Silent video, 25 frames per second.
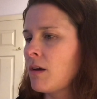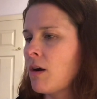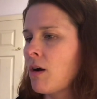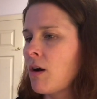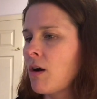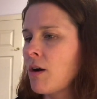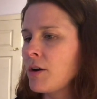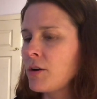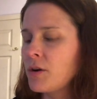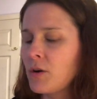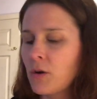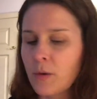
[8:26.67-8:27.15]

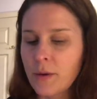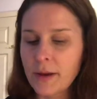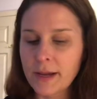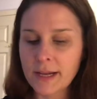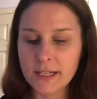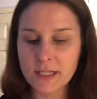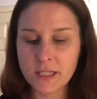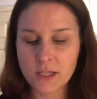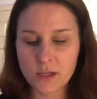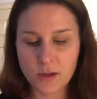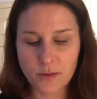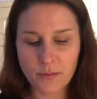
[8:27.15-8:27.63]
are
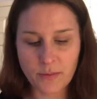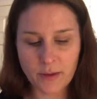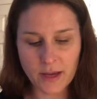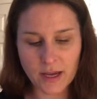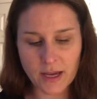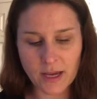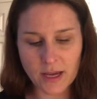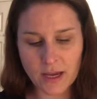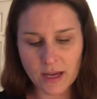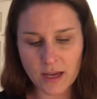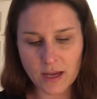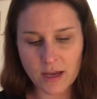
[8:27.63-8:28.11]
going to
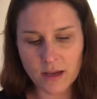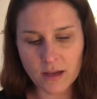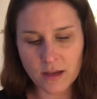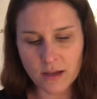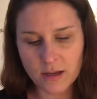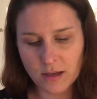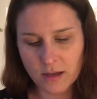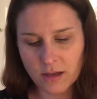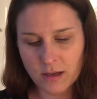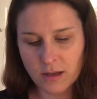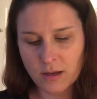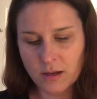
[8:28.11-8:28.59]
be
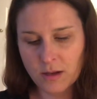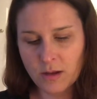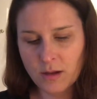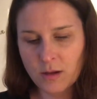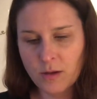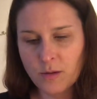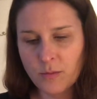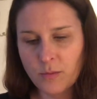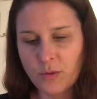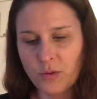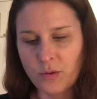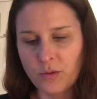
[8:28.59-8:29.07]

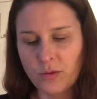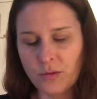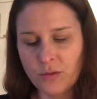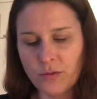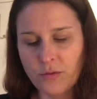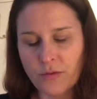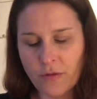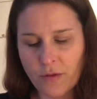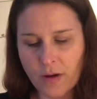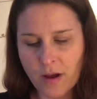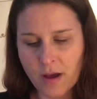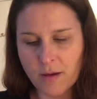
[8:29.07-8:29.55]
pulled
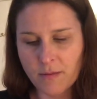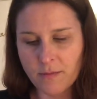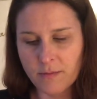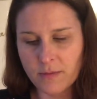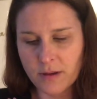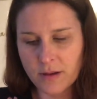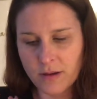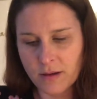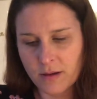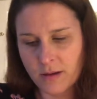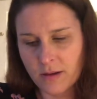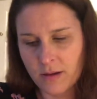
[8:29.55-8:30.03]

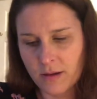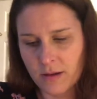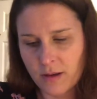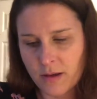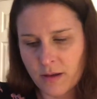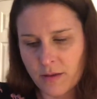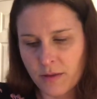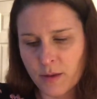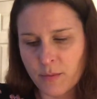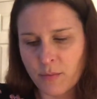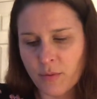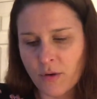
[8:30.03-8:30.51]
from
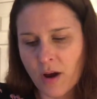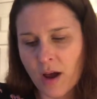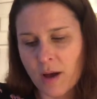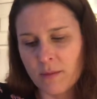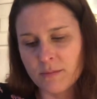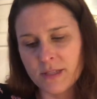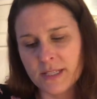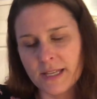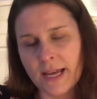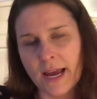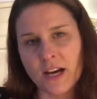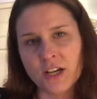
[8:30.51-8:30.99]
the
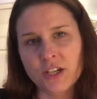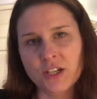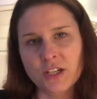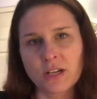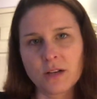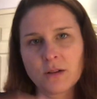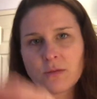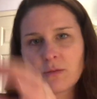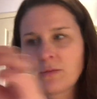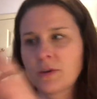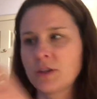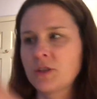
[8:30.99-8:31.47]
prompt
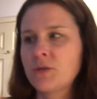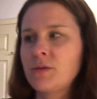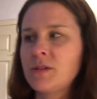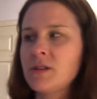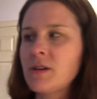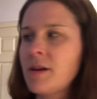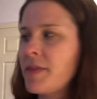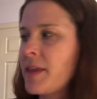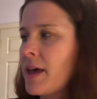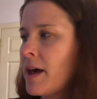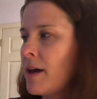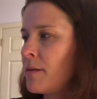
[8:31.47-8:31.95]
section, which was
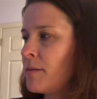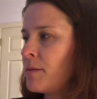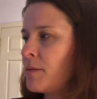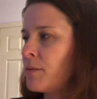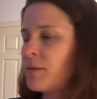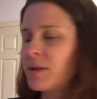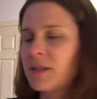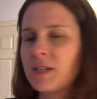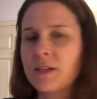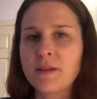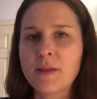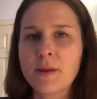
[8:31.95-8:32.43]
on
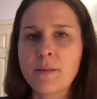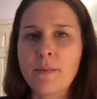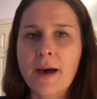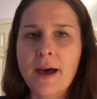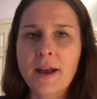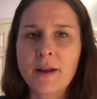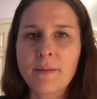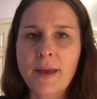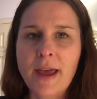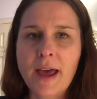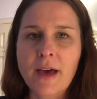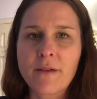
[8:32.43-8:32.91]
the
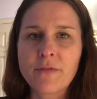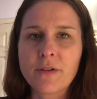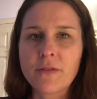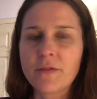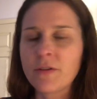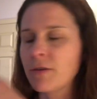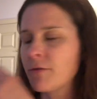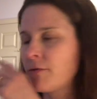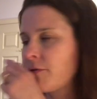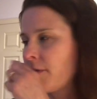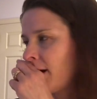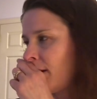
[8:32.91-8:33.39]
bottom half of
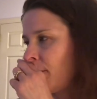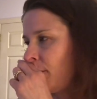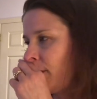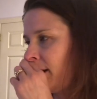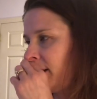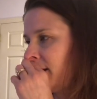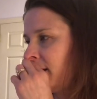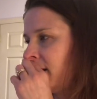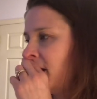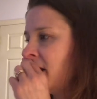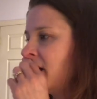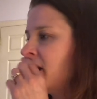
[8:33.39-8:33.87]
your front
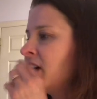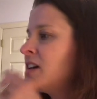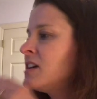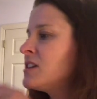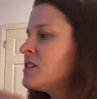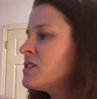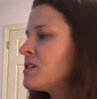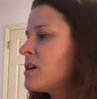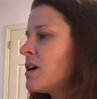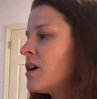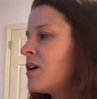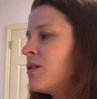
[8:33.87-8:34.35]
one.
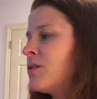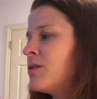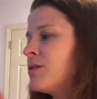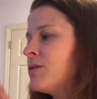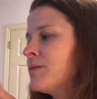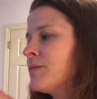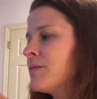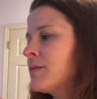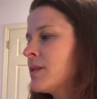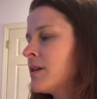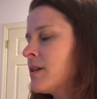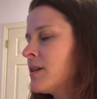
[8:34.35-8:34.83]

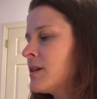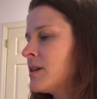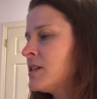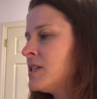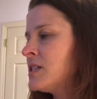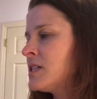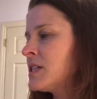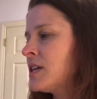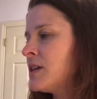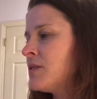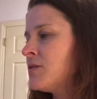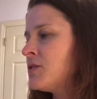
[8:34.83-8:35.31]
So it
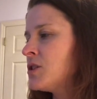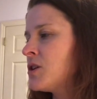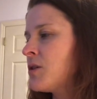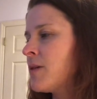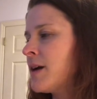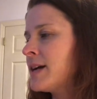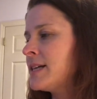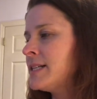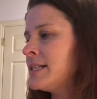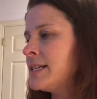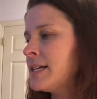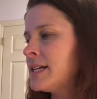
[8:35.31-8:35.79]
just gives you
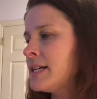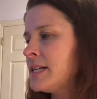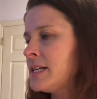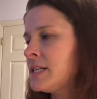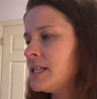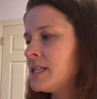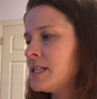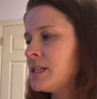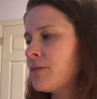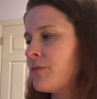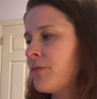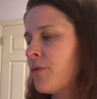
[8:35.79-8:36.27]

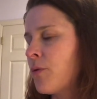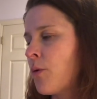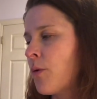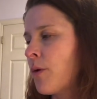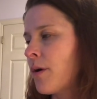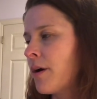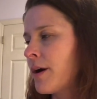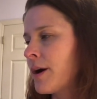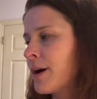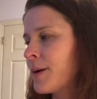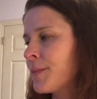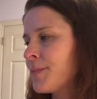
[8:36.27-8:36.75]
ideas
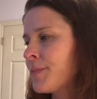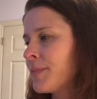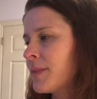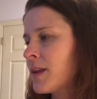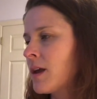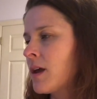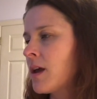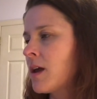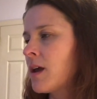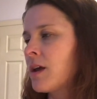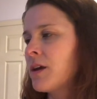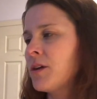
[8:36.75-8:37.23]
for,
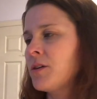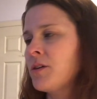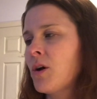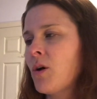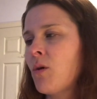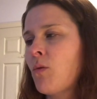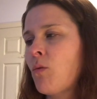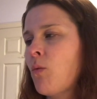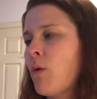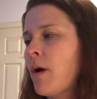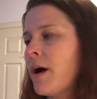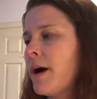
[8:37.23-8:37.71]
you
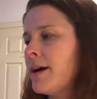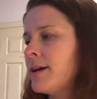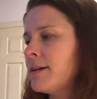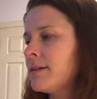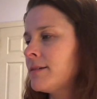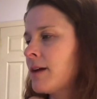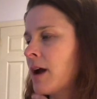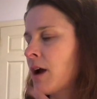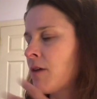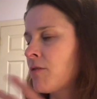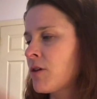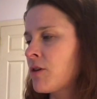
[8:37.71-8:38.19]
know, what
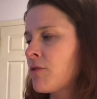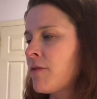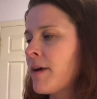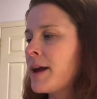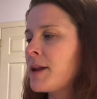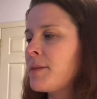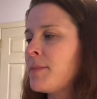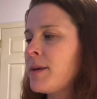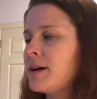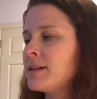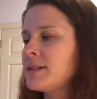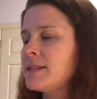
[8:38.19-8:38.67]
I
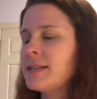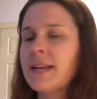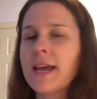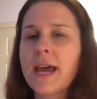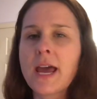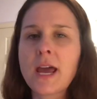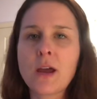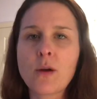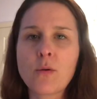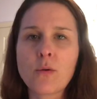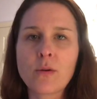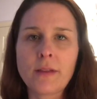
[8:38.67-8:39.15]
regret about
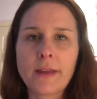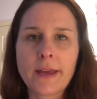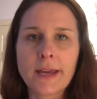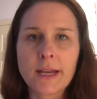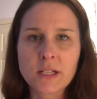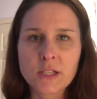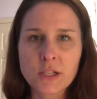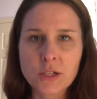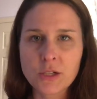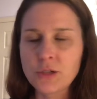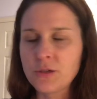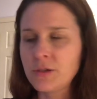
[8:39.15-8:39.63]
today or
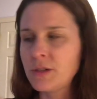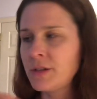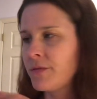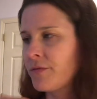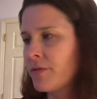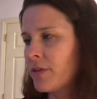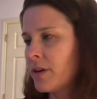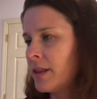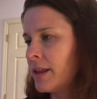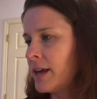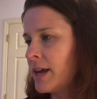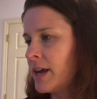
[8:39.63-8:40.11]
like to do
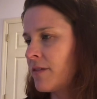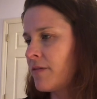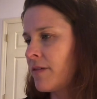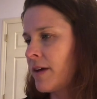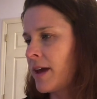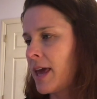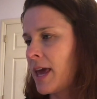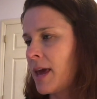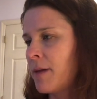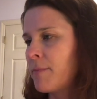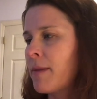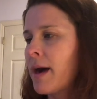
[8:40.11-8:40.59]
differently if I
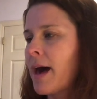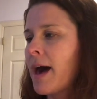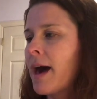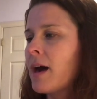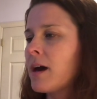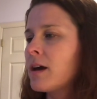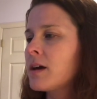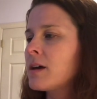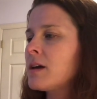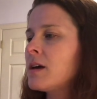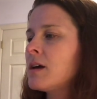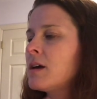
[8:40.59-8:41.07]
came
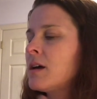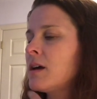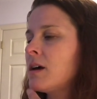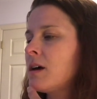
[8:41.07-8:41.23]
back,